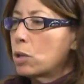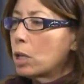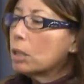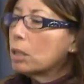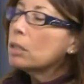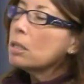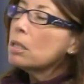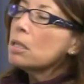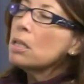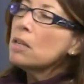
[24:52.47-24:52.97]
So
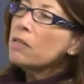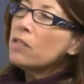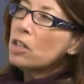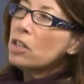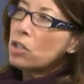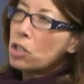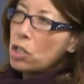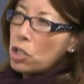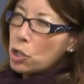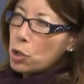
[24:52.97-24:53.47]
mm-hmm. I'd look to see if mm-hmm.
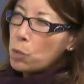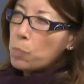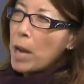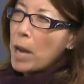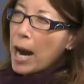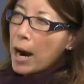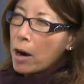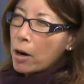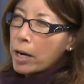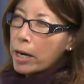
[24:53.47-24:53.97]
there's
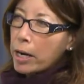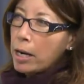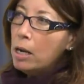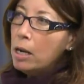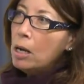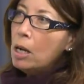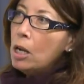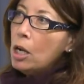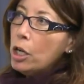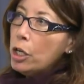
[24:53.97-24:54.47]
disparity.
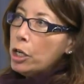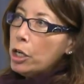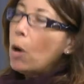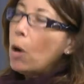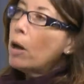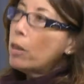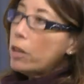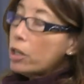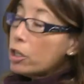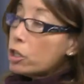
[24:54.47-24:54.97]
You know,
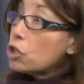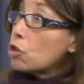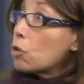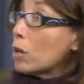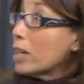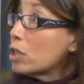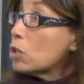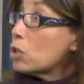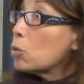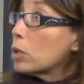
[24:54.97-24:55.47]
are their
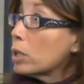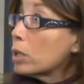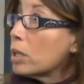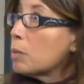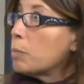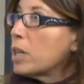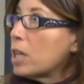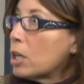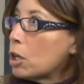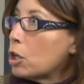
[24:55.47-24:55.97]
strengths
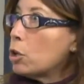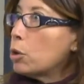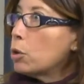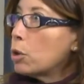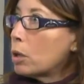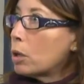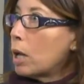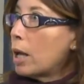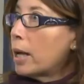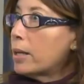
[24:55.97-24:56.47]
really being
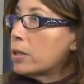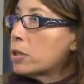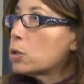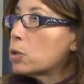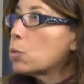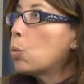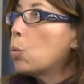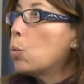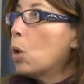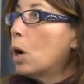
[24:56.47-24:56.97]
utilized?
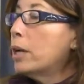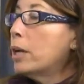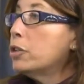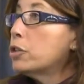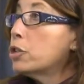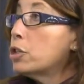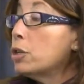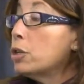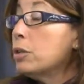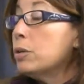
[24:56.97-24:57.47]
Right.
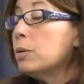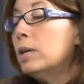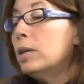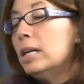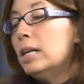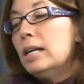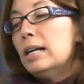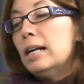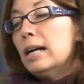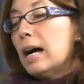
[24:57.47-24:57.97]
One. Two,
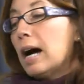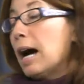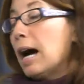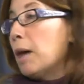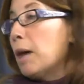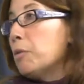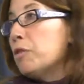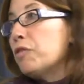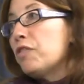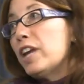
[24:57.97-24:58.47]

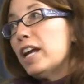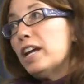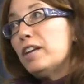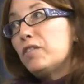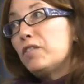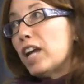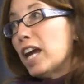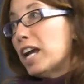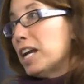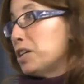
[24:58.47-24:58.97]
I'm a fan
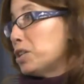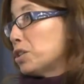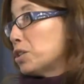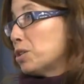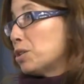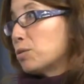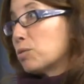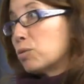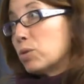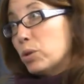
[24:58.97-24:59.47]
of getting
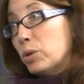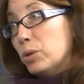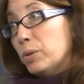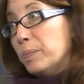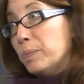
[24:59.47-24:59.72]
to the root.